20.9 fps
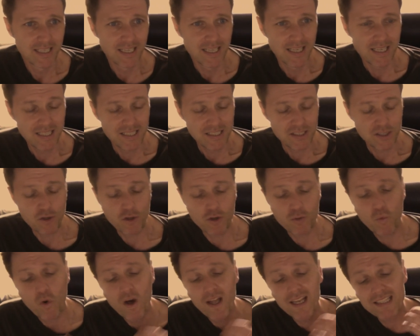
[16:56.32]
So look,
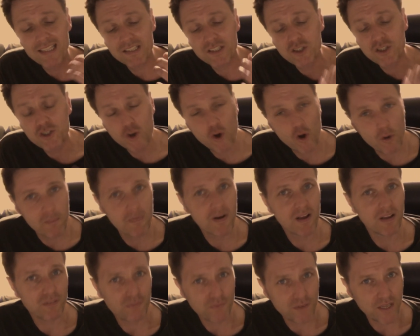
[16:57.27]
while it's not
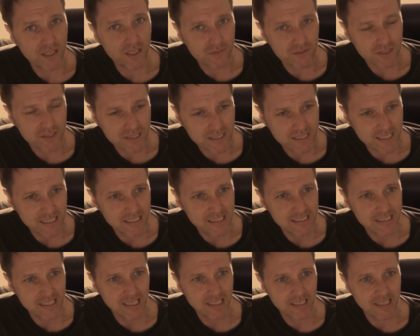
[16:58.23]
my favourite Steely
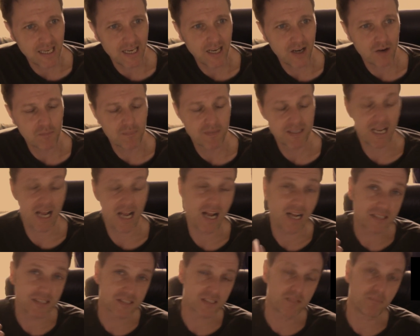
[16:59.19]
Dan album, it
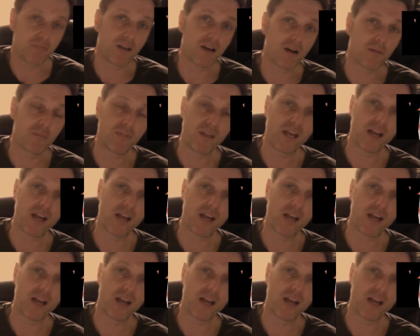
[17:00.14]
has to be up there,